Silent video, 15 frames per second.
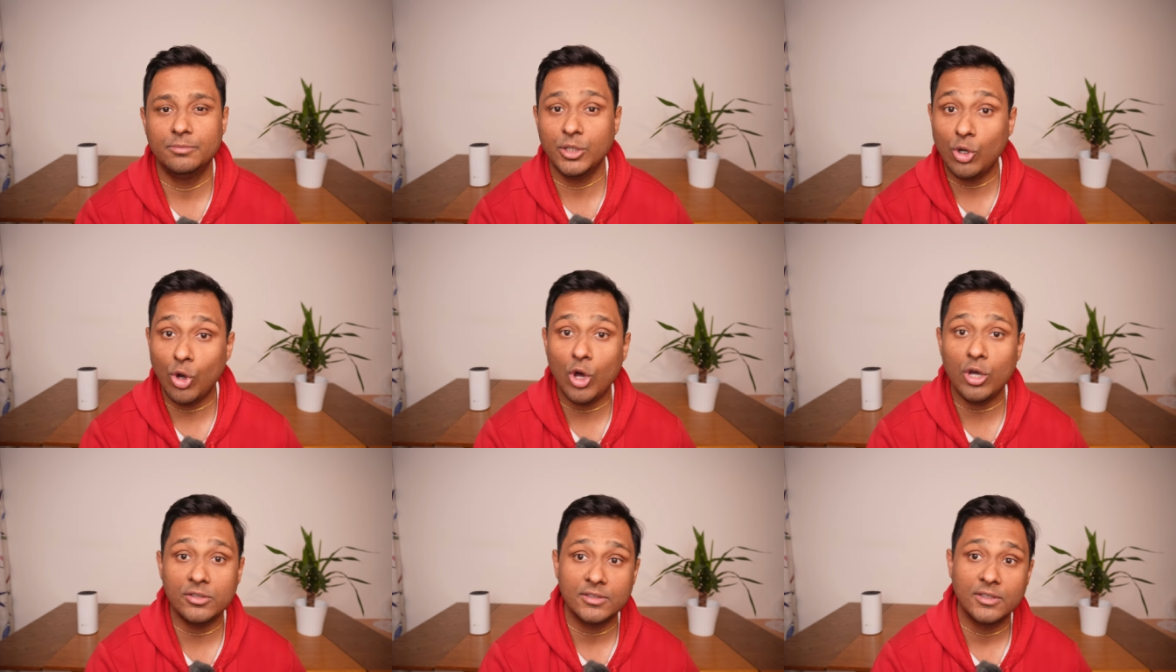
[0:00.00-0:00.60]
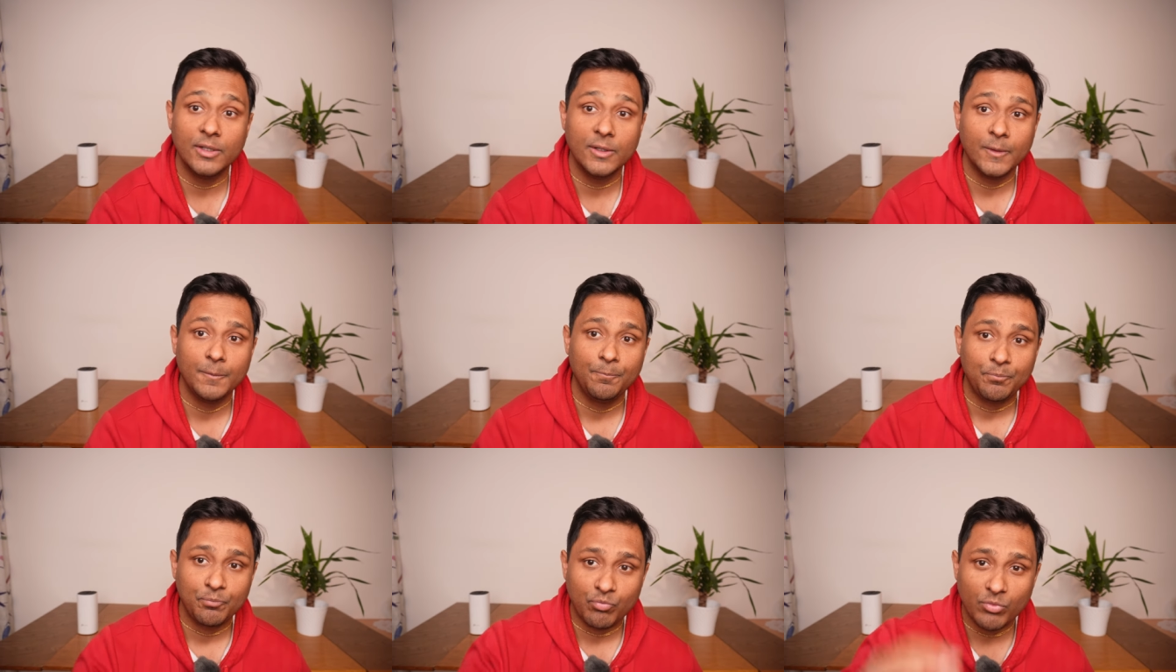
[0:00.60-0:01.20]
Because
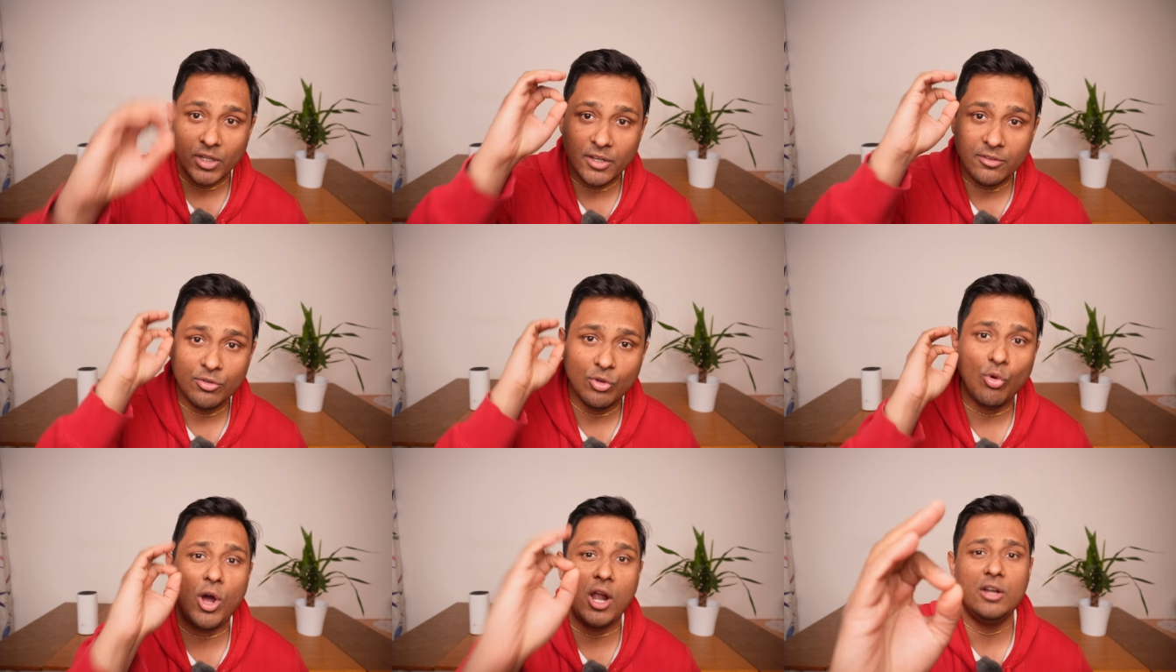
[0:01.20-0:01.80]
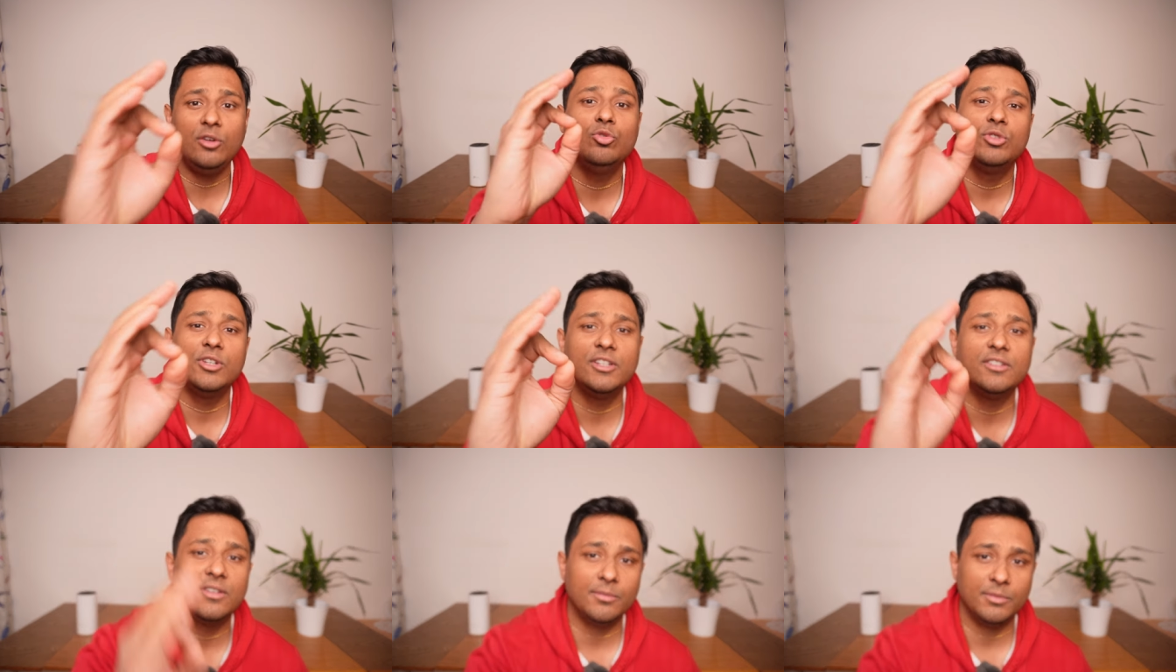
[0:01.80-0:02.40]
if you are
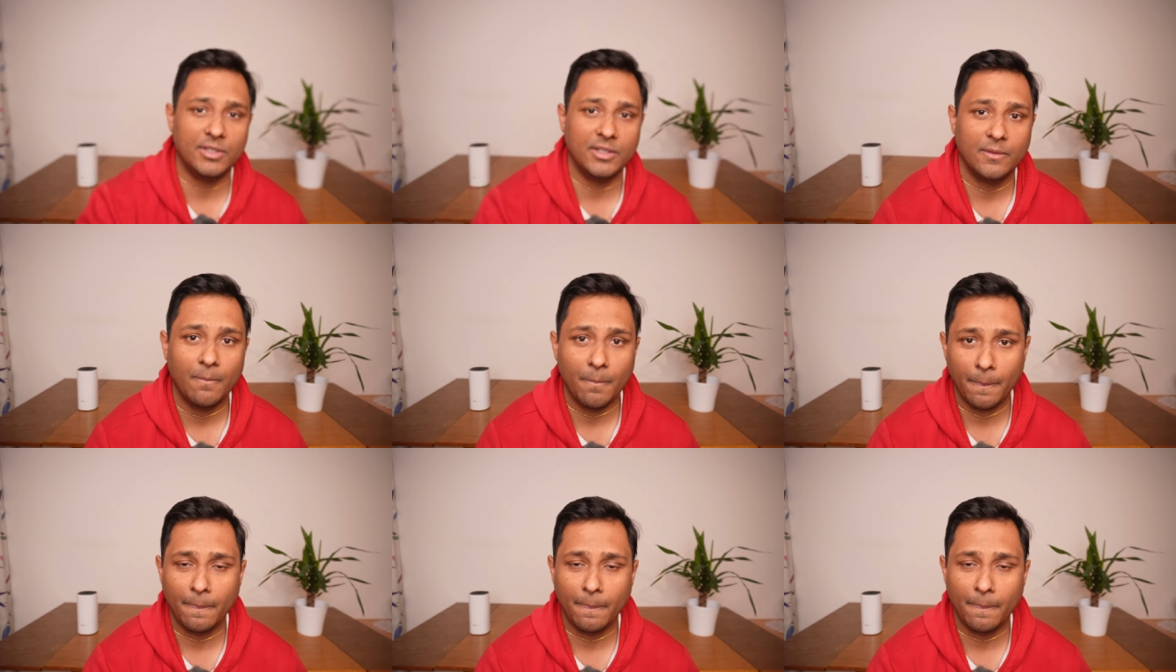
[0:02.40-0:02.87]
losing something,